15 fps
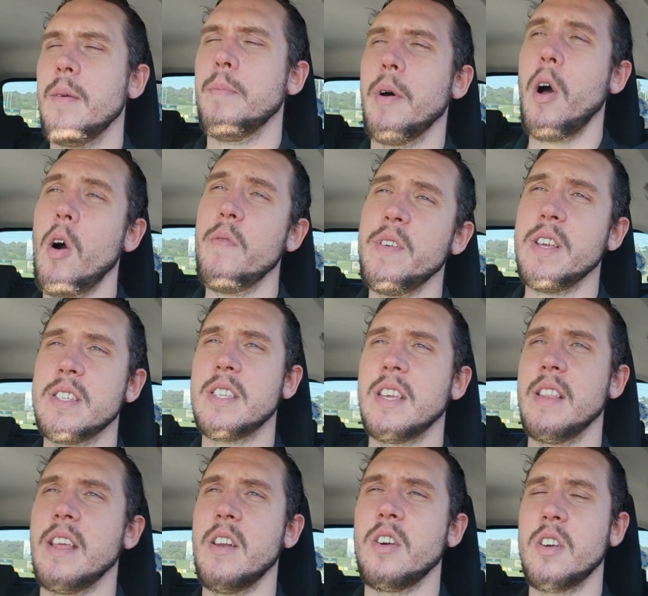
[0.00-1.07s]
But
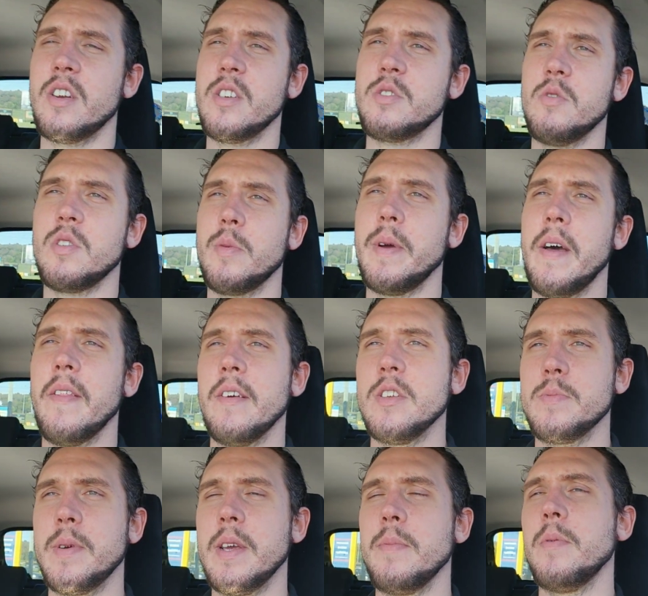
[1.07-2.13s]
obviously they're not going to talk about
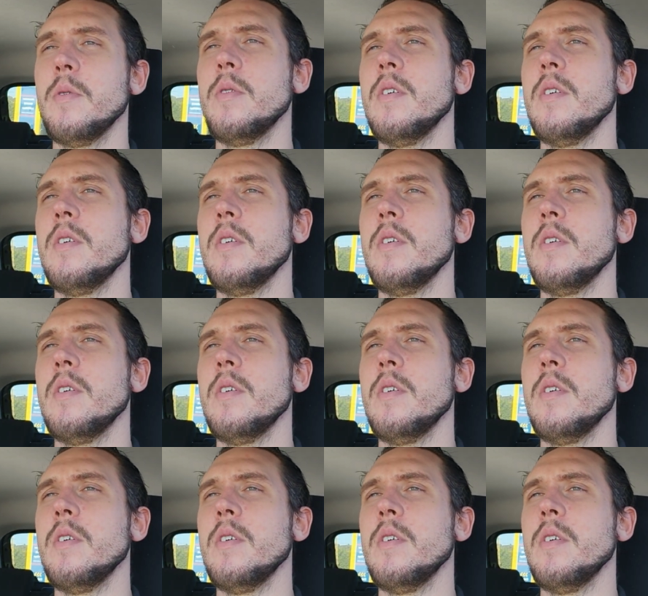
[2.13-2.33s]
those people,